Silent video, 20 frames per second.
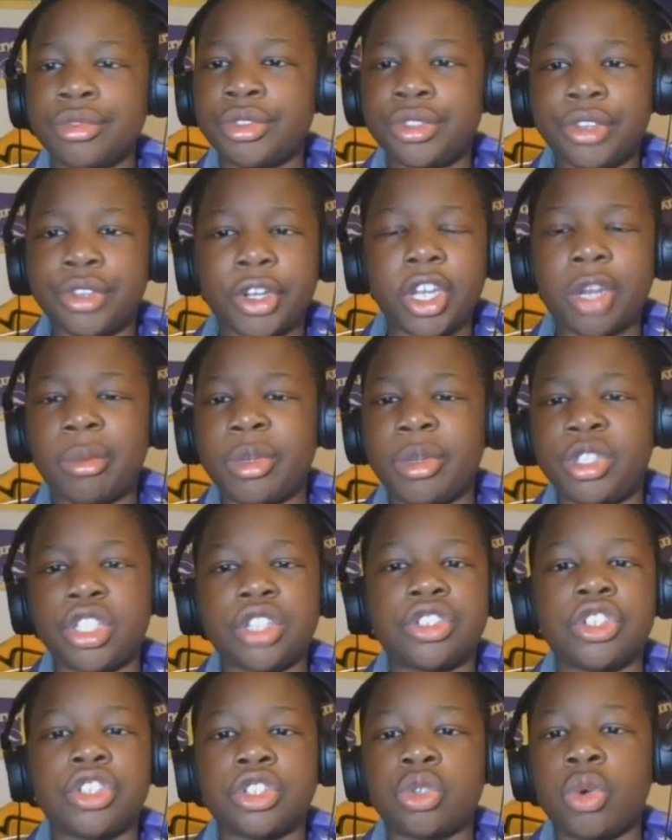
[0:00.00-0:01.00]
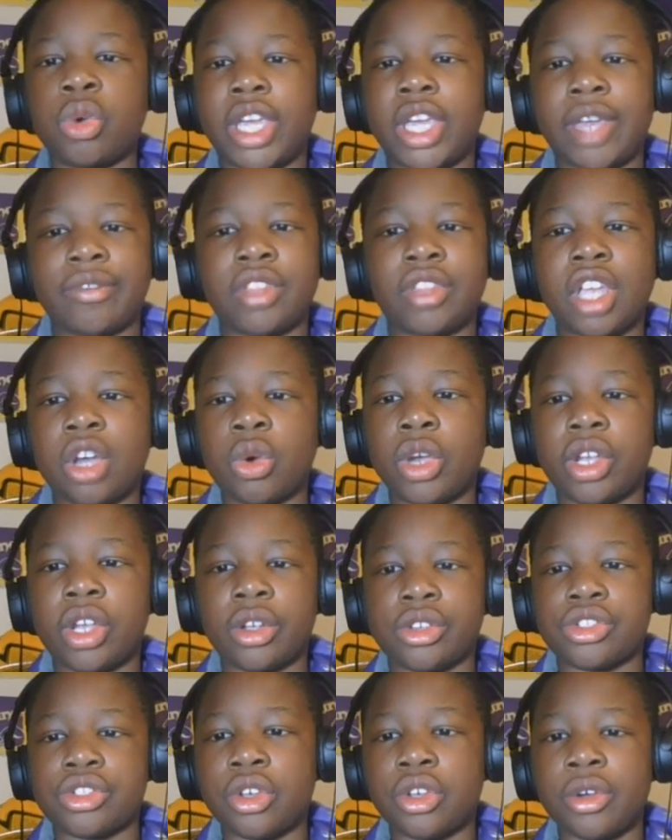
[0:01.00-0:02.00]
they're going to be just as quick, if not quicker.
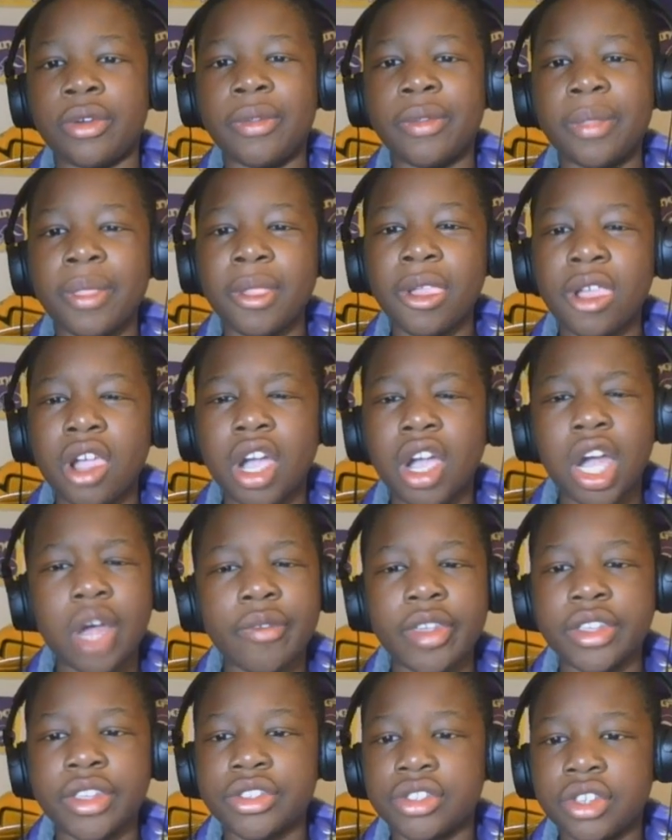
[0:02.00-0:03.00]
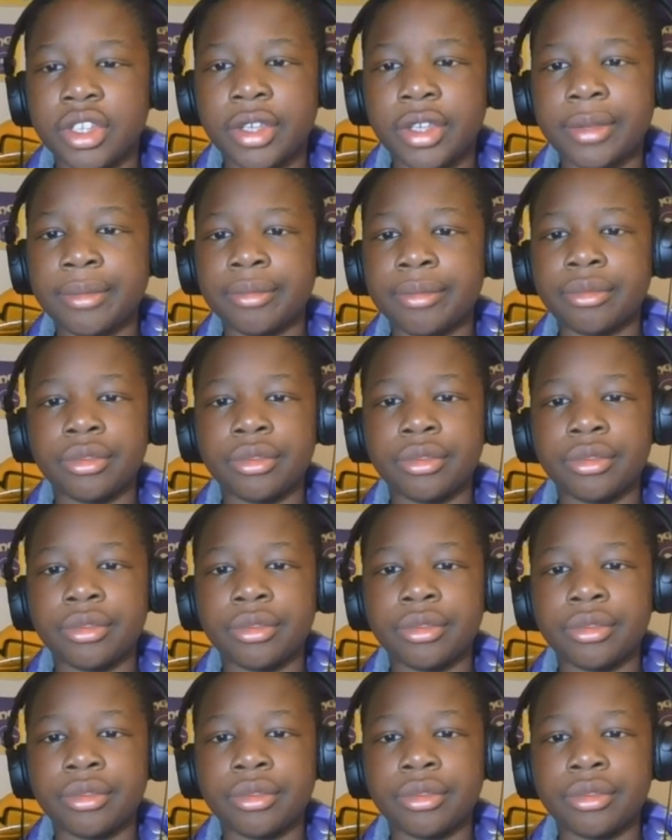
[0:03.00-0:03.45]
So obviously,